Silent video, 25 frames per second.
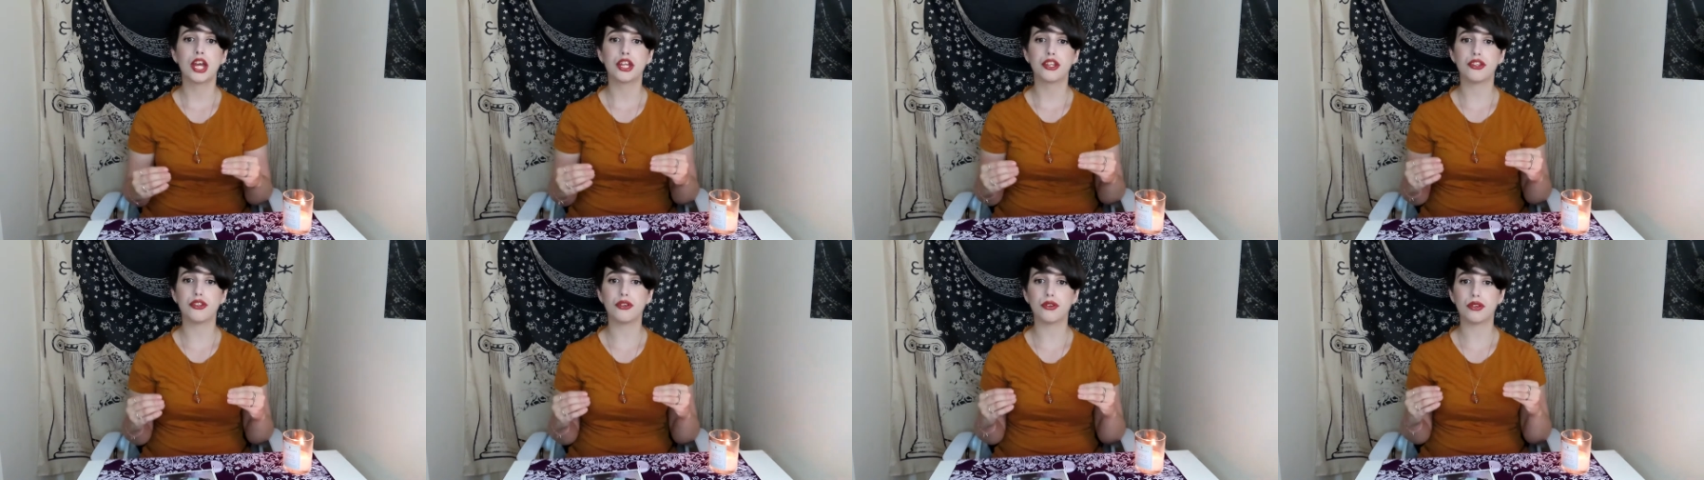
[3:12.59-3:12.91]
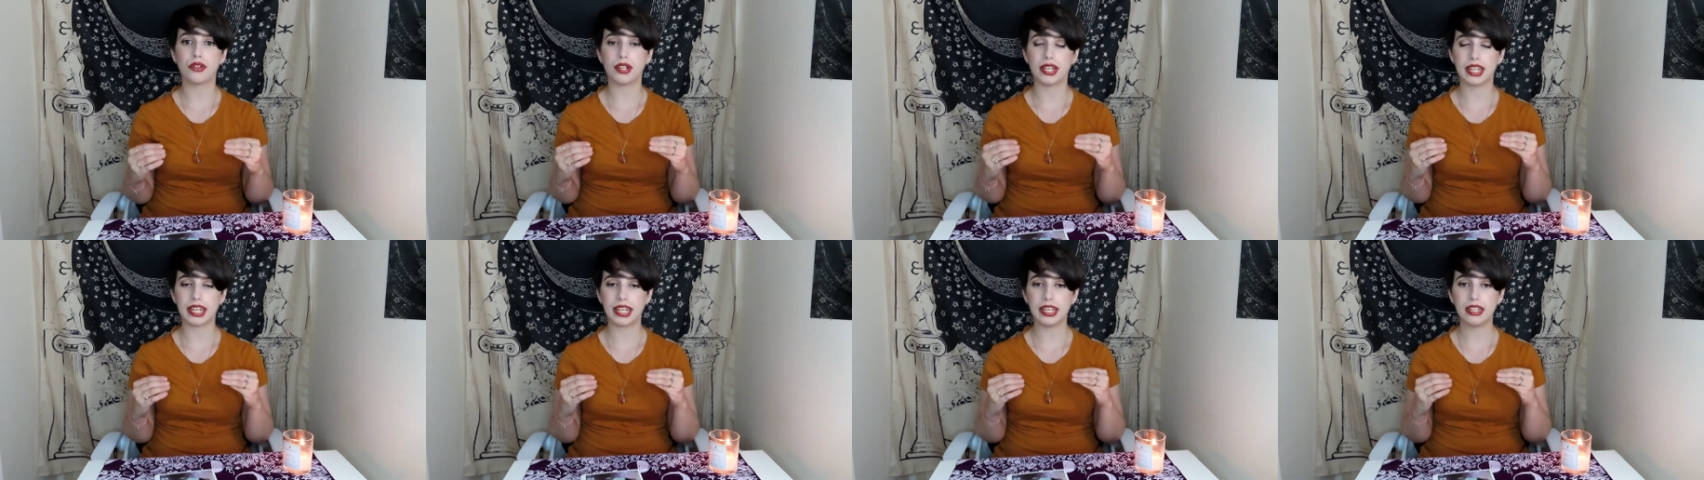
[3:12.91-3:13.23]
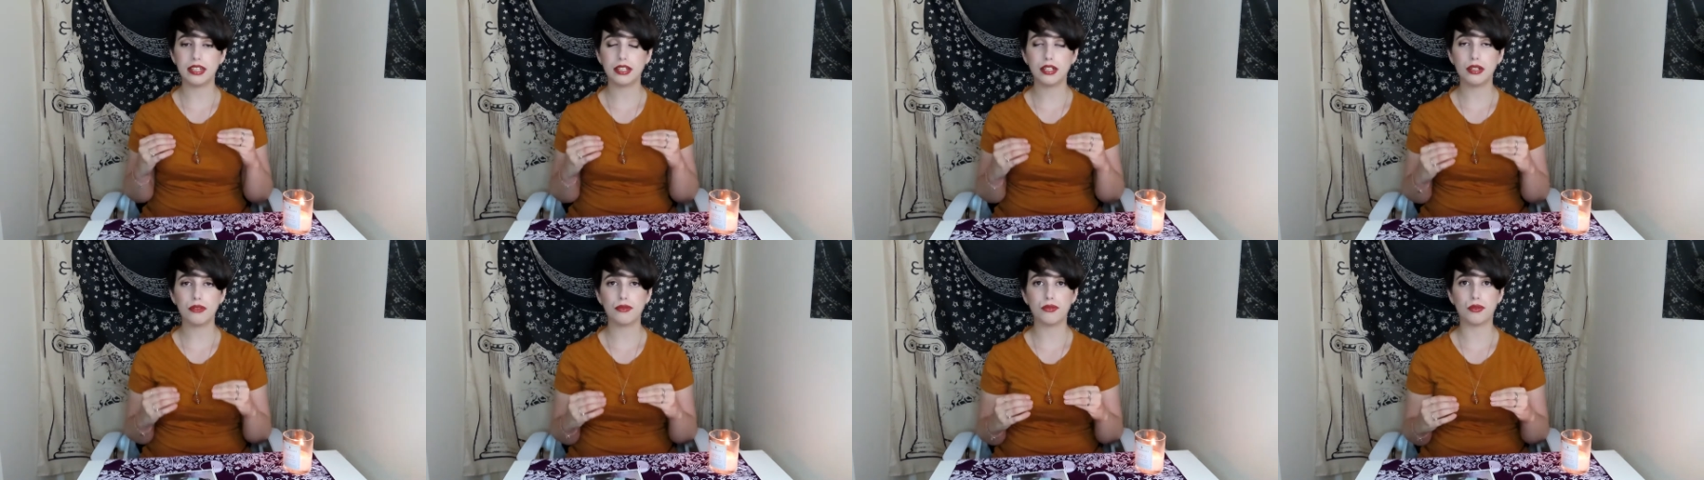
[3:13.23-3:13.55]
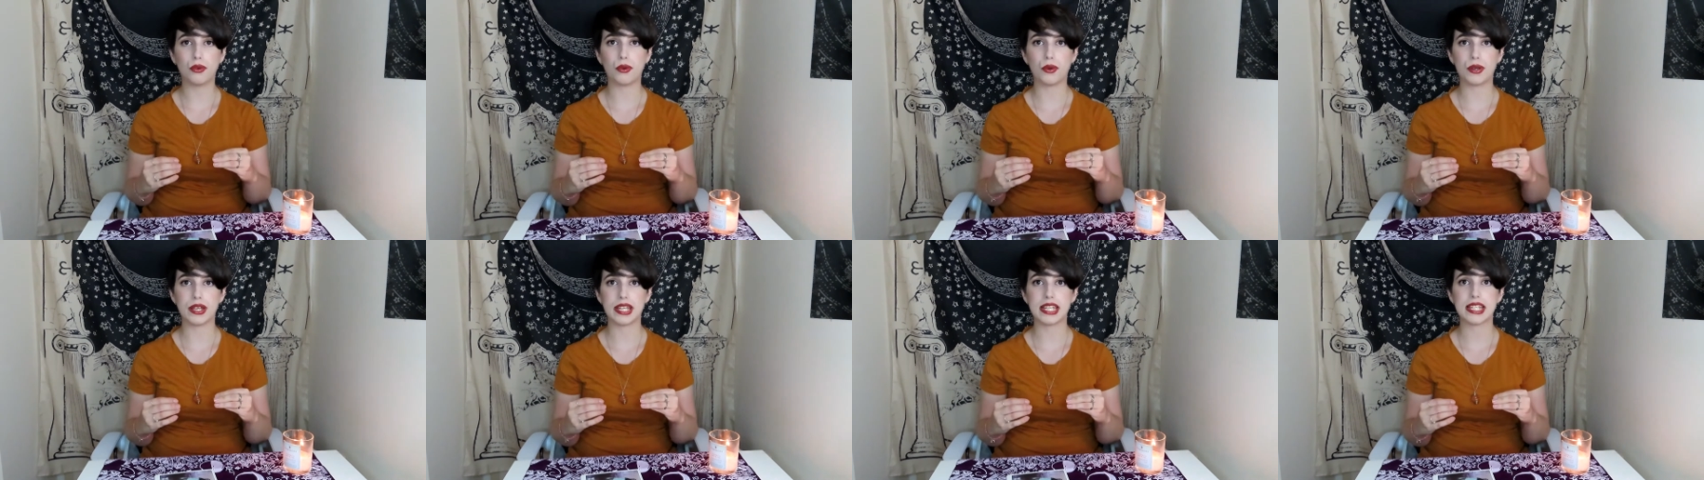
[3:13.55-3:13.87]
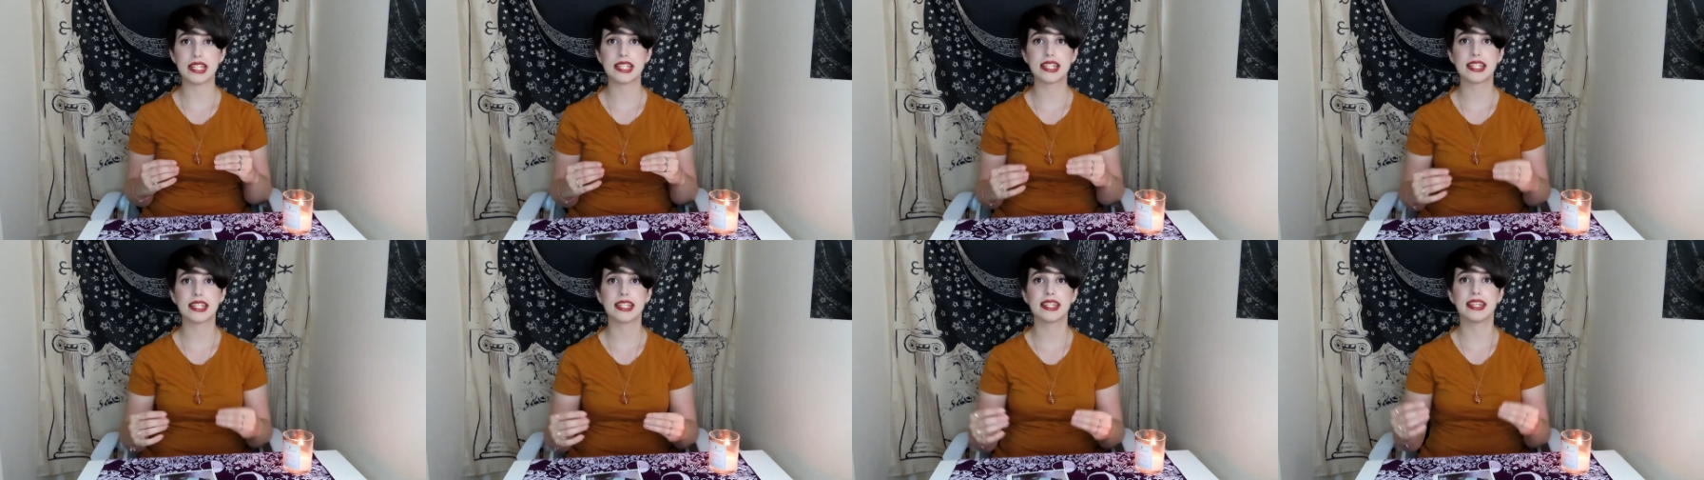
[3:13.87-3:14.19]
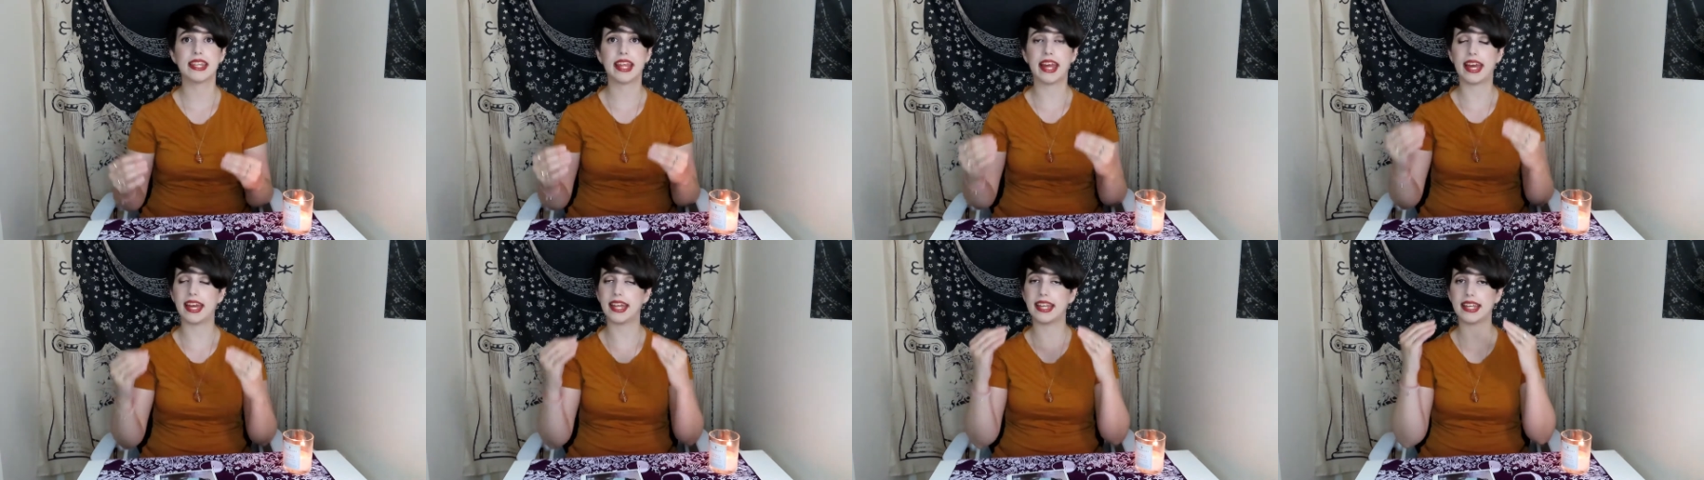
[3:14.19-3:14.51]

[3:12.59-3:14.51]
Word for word: Your inner voice that